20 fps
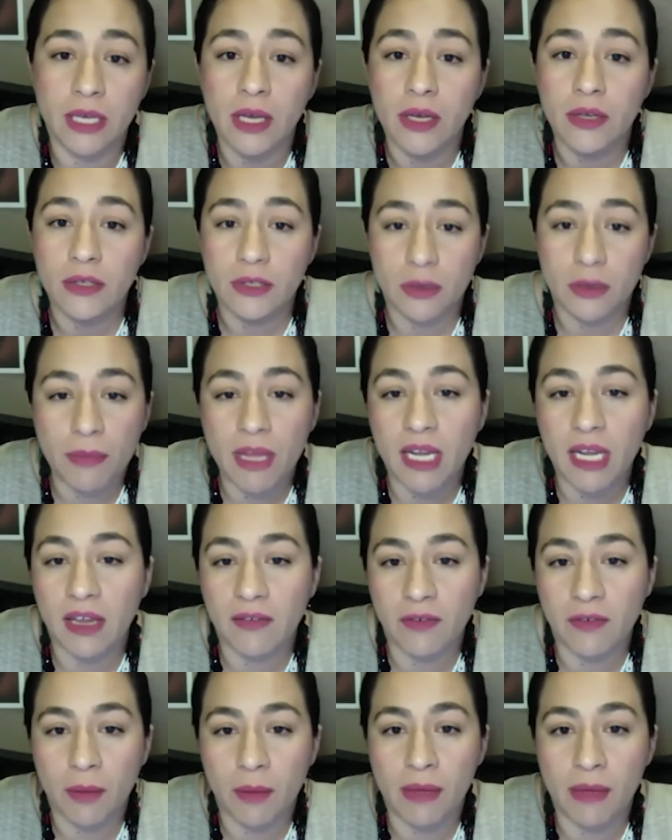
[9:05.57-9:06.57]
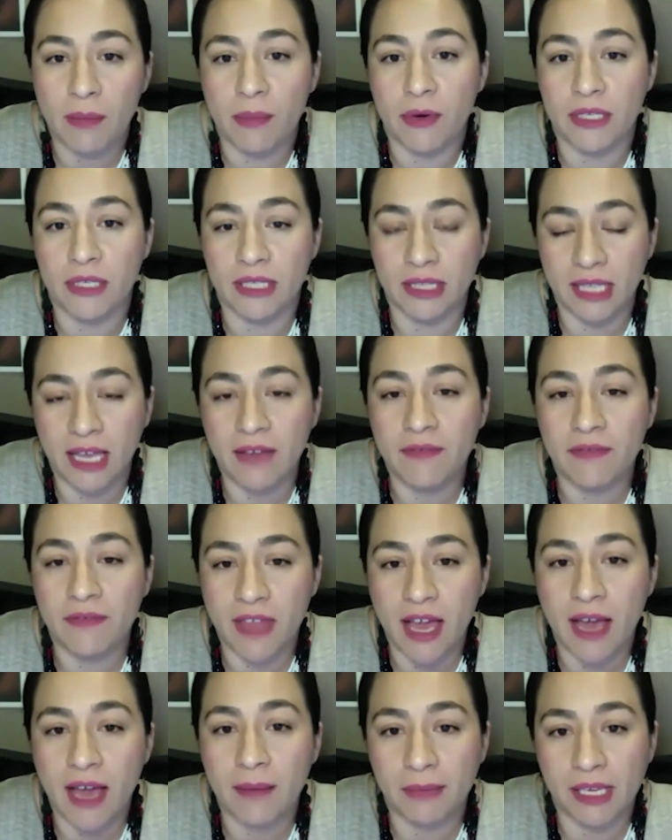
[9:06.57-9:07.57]
So many of our members left
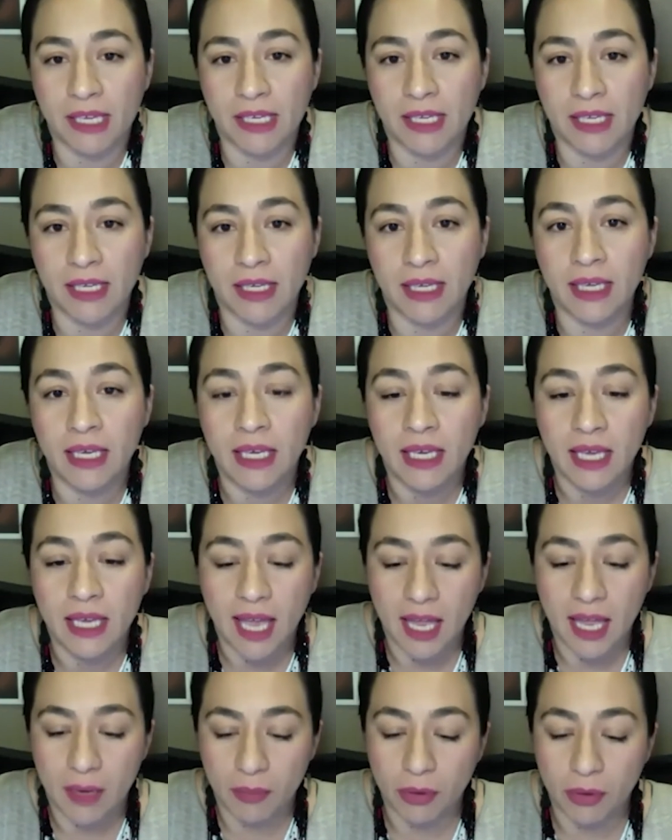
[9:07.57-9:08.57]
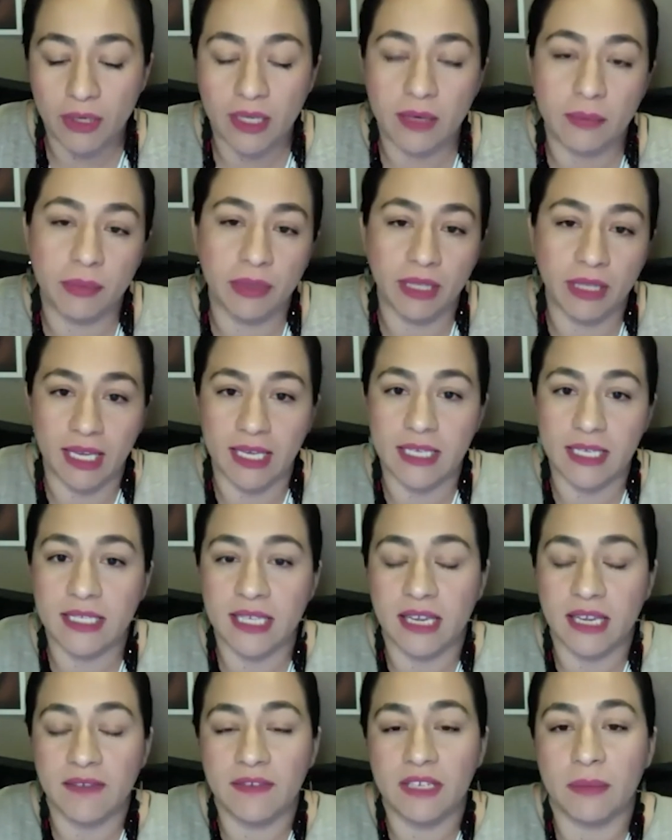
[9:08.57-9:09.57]
that meeting and put in place
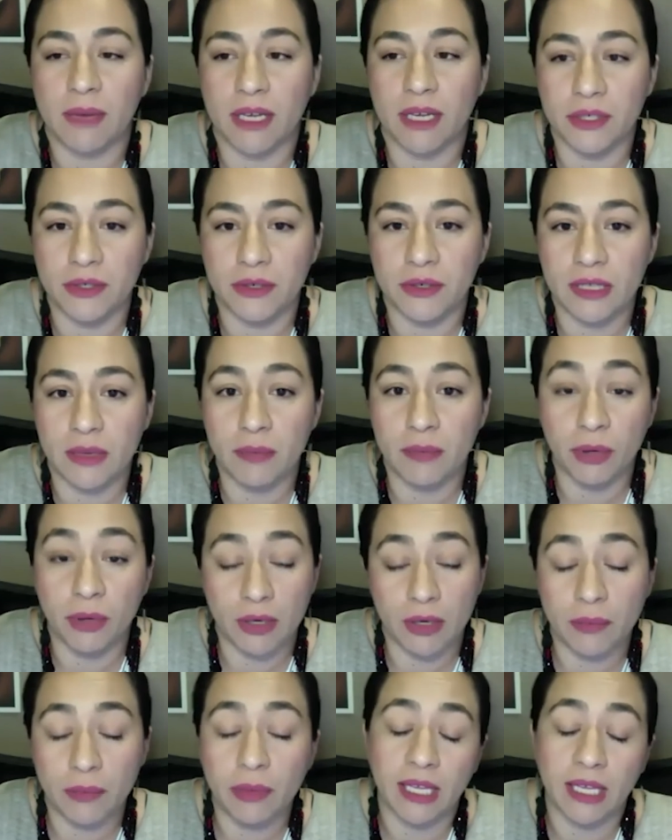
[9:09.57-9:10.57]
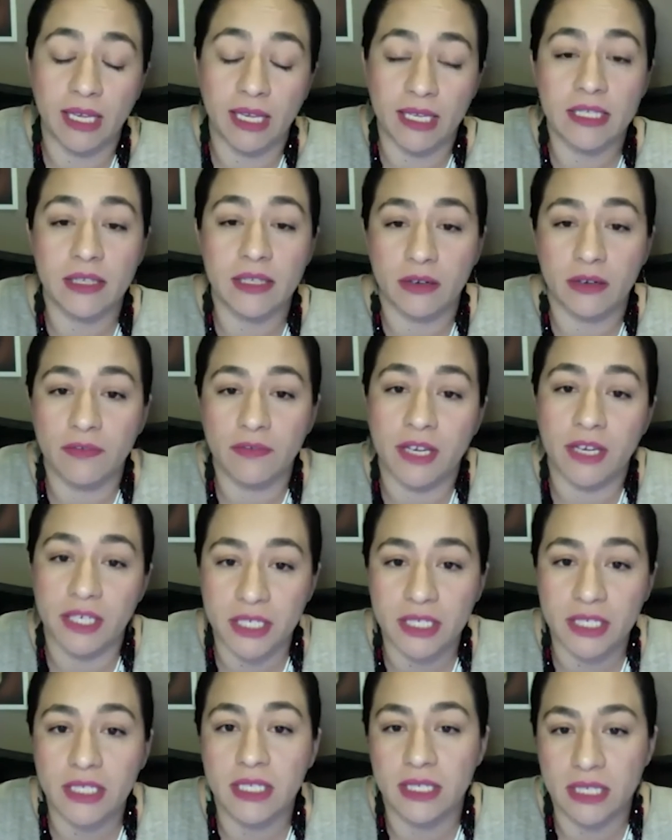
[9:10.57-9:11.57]
safety measures and put in place their
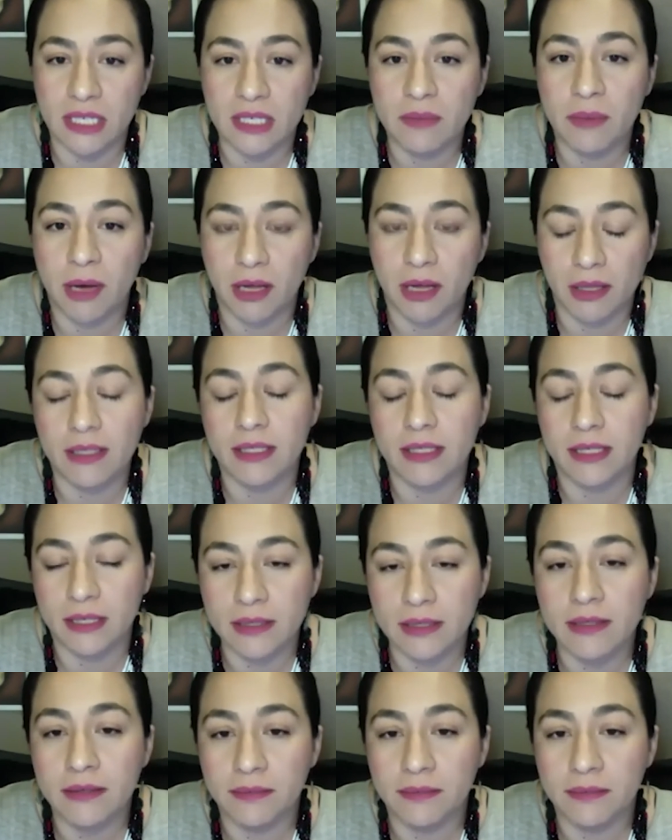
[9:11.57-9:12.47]
infectious disease policies.